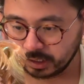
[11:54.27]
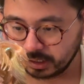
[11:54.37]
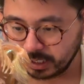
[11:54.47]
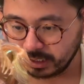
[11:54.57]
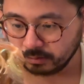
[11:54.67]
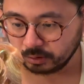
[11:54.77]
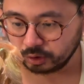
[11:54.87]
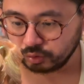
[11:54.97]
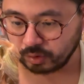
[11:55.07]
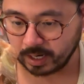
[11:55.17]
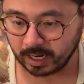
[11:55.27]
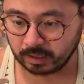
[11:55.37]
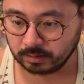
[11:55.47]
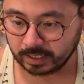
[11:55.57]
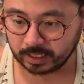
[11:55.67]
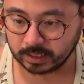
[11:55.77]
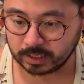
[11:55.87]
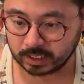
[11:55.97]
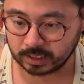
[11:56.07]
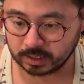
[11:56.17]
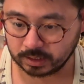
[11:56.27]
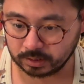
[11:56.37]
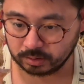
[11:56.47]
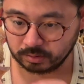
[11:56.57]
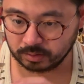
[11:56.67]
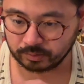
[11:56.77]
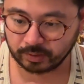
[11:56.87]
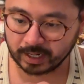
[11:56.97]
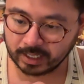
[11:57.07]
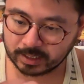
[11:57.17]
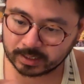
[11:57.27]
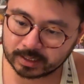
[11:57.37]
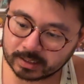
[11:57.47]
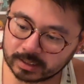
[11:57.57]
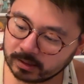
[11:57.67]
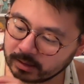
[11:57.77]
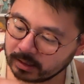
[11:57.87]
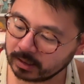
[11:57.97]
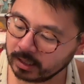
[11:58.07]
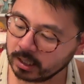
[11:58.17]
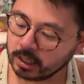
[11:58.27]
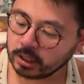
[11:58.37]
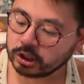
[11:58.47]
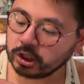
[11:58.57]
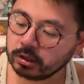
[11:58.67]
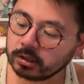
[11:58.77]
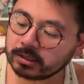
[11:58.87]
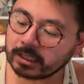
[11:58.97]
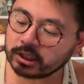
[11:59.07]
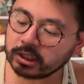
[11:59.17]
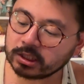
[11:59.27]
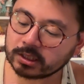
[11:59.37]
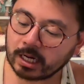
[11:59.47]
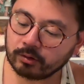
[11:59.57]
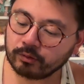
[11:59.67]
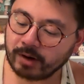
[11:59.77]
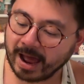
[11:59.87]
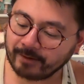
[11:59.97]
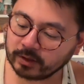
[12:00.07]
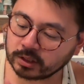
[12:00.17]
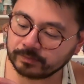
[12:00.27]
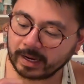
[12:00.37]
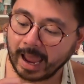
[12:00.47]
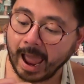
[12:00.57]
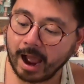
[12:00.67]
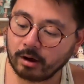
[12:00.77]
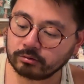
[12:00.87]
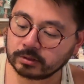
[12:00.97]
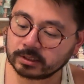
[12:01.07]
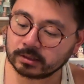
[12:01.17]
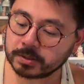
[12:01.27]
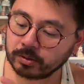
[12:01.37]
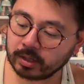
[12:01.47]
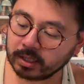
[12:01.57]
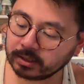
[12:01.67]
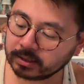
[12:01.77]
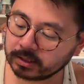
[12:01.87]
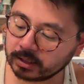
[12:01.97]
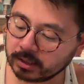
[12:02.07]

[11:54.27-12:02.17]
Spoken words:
I don't like intend to. Why is this looking? She looks like she just got ravaged by hounds in the forest.